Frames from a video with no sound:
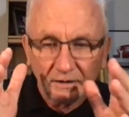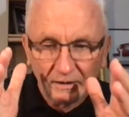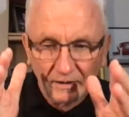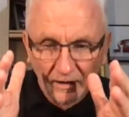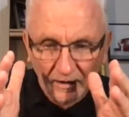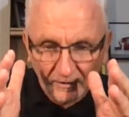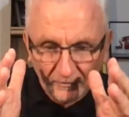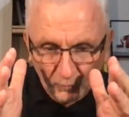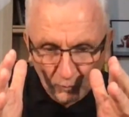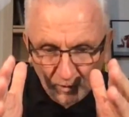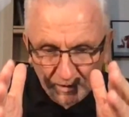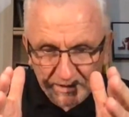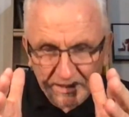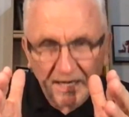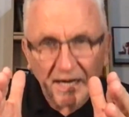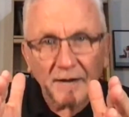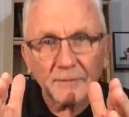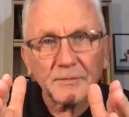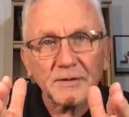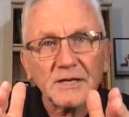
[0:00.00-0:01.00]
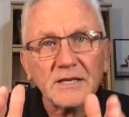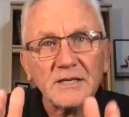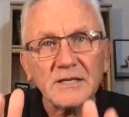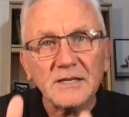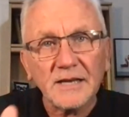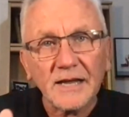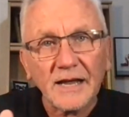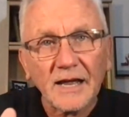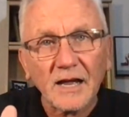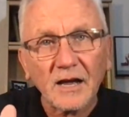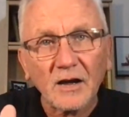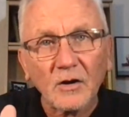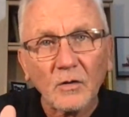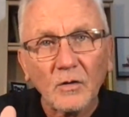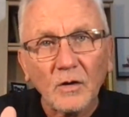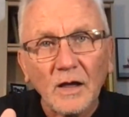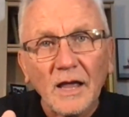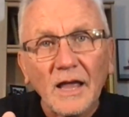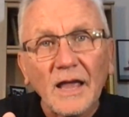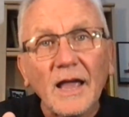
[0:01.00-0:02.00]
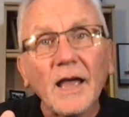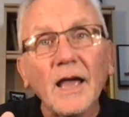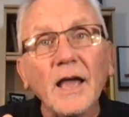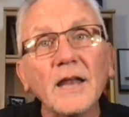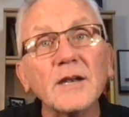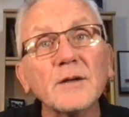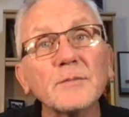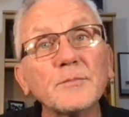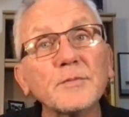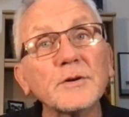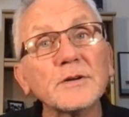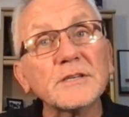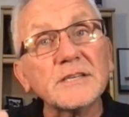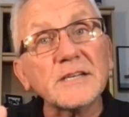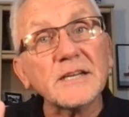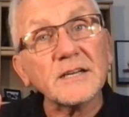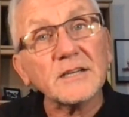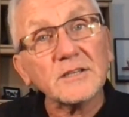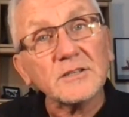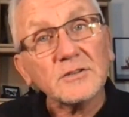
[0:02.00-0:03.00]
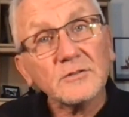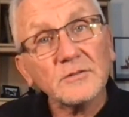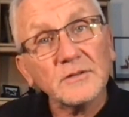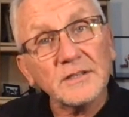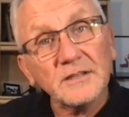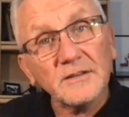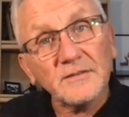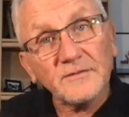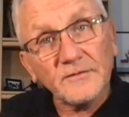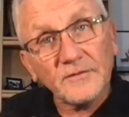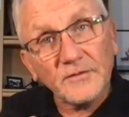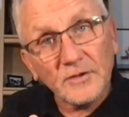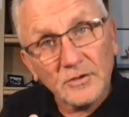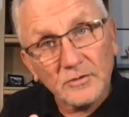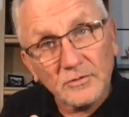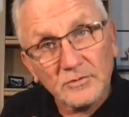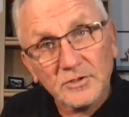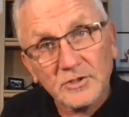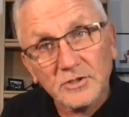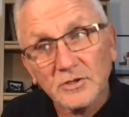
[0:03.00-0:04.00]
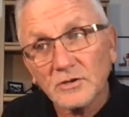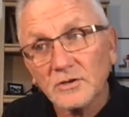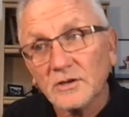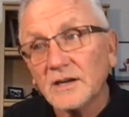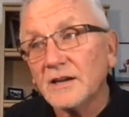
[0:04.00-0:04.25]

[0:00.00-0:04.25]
of what's happening now and a predictor in the future